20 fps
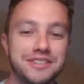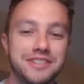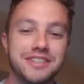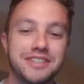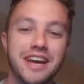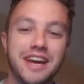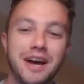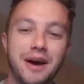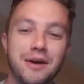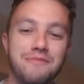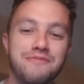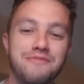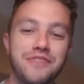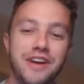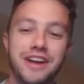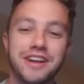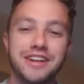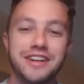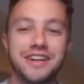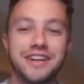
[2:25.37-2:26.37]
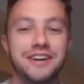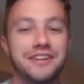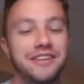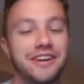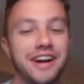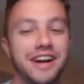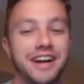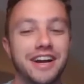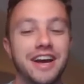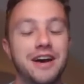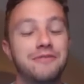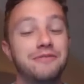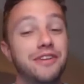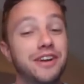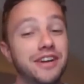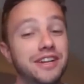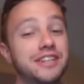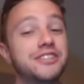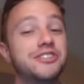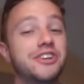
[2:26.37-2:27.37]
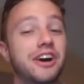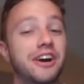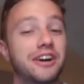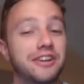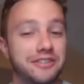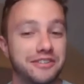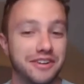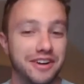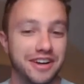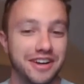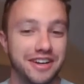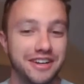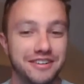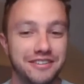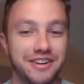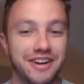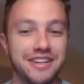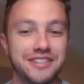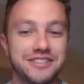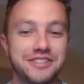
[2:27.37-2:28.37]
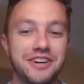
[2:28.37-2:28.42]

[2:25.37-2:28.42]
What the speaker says: Today, I'm fading John Gray, right?